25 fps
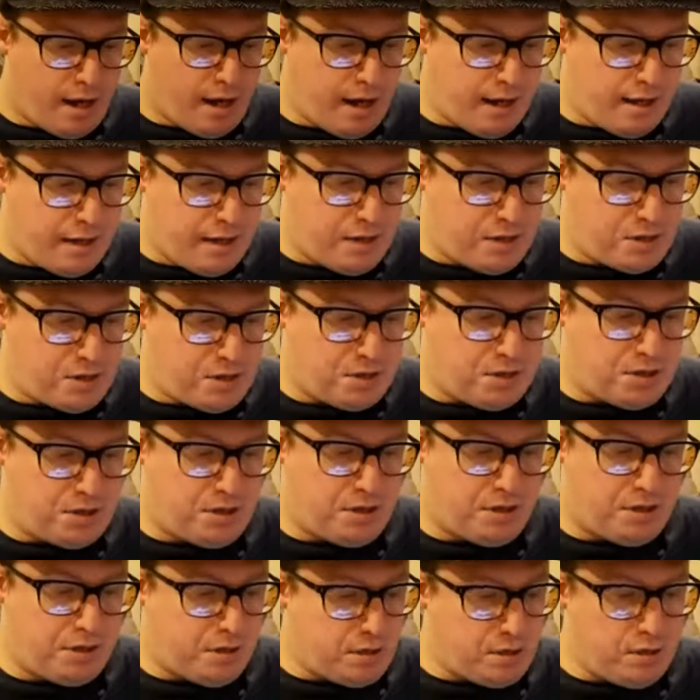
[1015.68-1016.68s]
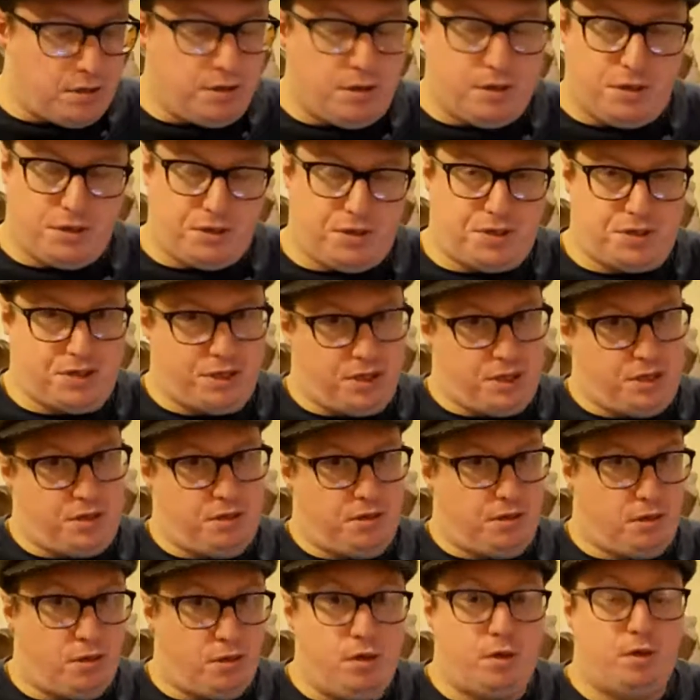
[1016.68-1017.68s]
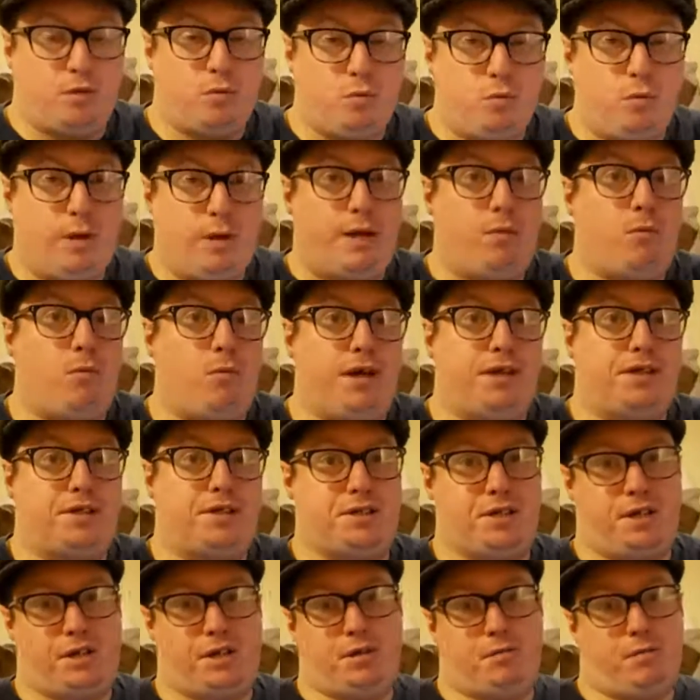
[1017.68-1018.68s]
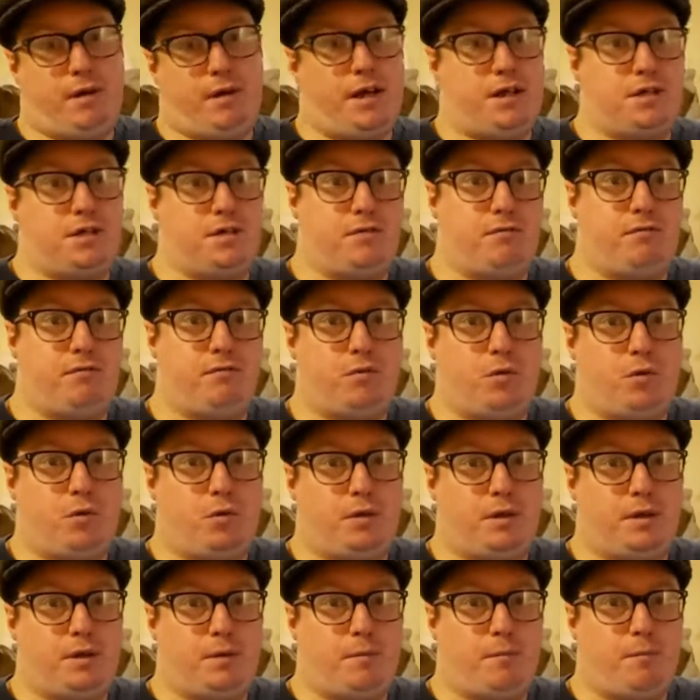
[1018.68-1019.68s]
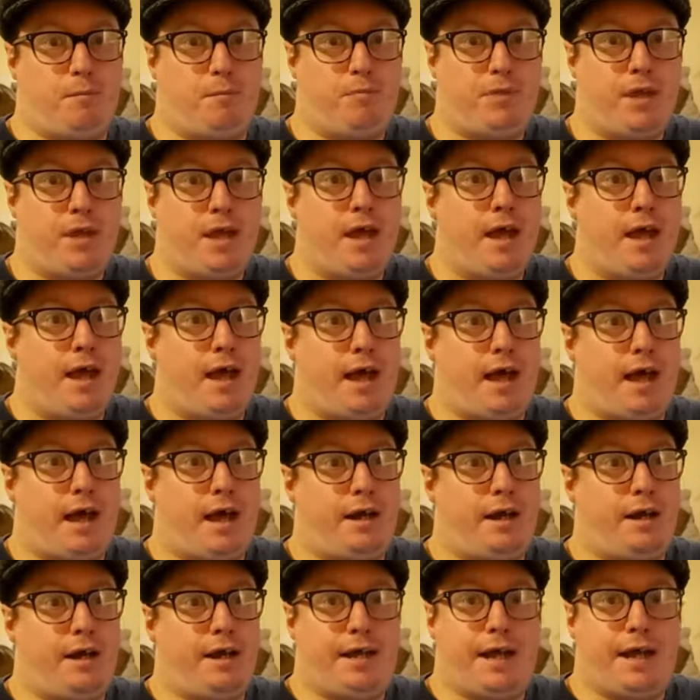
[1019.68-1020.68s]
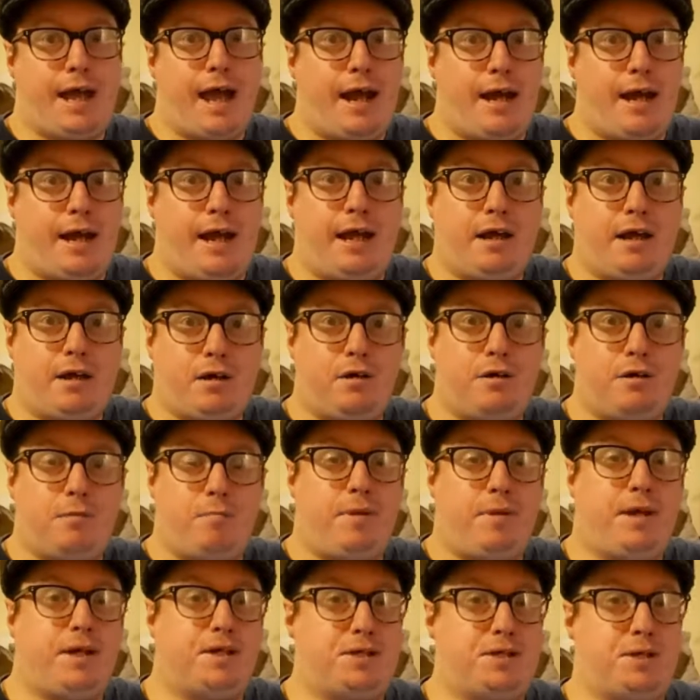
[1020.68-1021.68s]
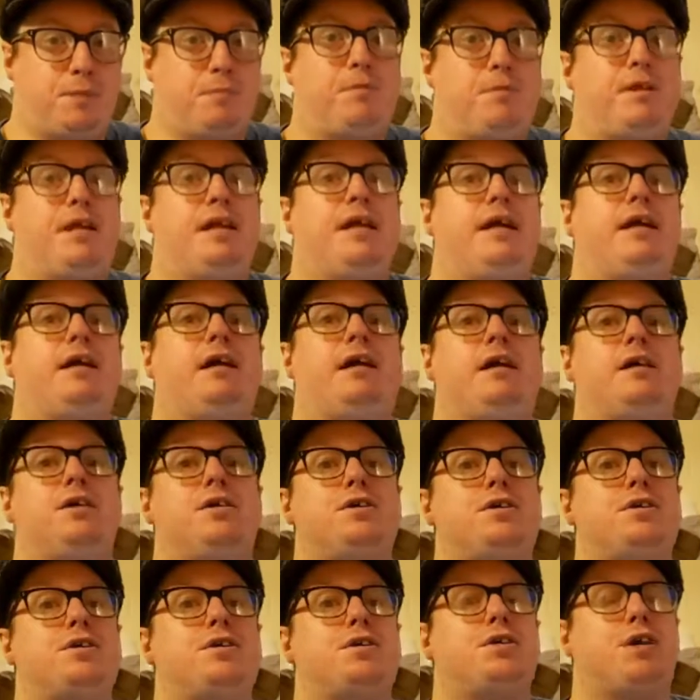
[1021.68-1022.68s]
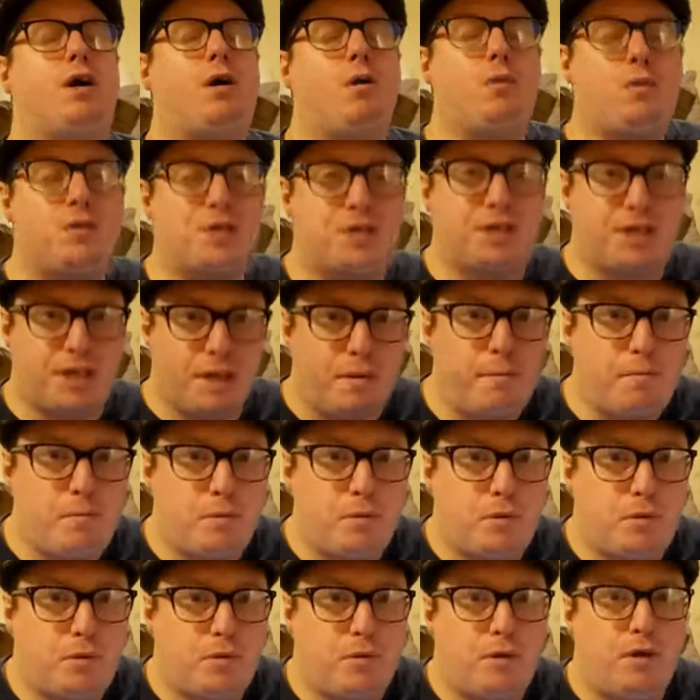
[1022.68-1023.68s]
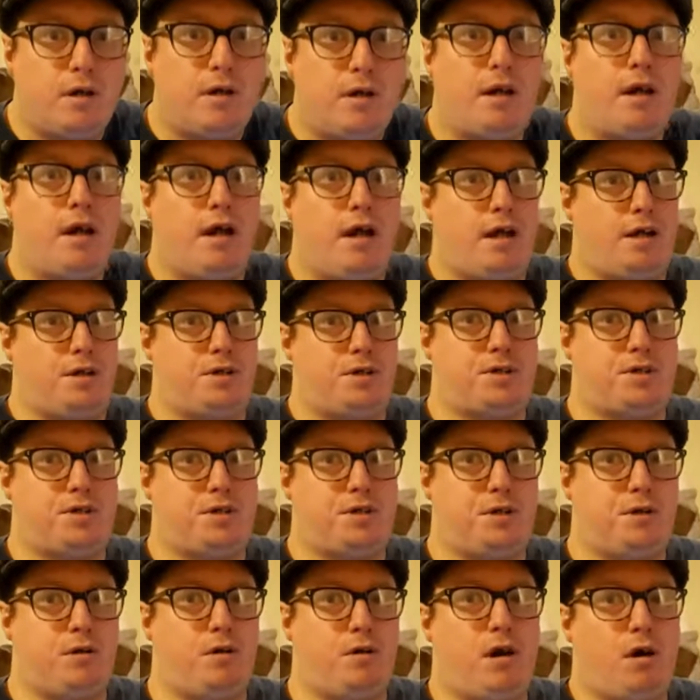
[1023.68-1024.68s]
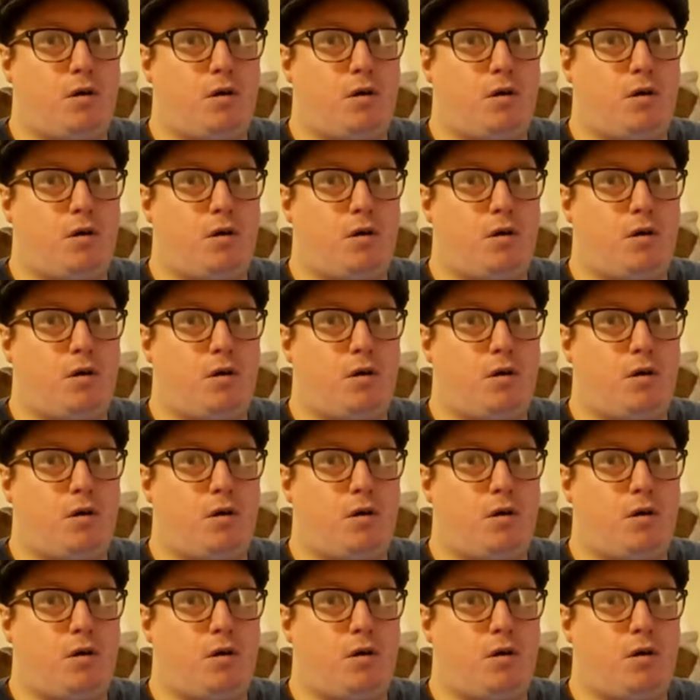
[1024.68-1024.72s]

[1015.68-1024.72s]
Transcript: and it's just a good win-win situation for them. And again, it could be something so simple as to,